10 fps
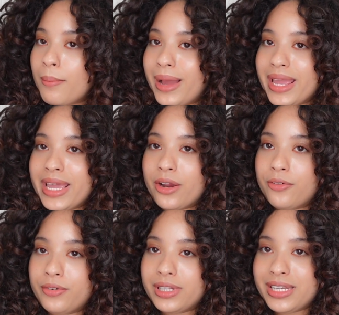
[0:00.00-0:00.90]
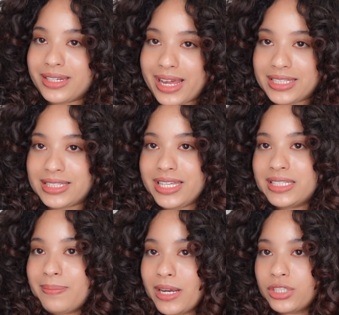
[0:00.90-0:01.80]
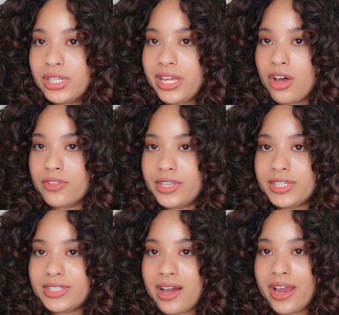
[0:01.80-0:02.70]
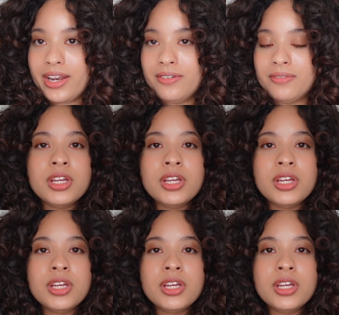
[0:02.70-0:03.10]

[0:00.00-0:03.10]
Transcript: my hair really nicely, especially on this side.